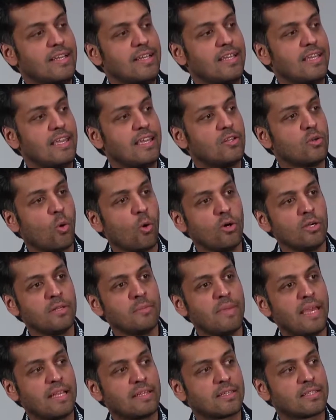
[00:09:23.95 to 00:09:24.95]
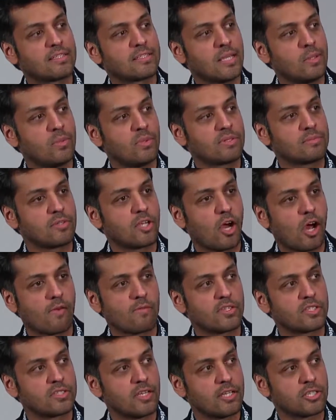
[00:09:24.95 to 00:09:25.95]
In order to make this somewhat
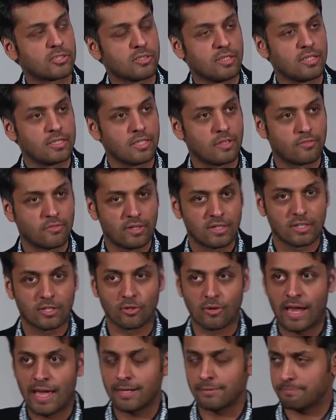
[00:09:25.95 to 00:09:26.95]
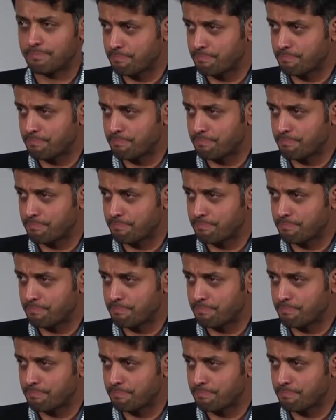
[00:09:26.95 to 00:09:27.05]
conversational and different, Grant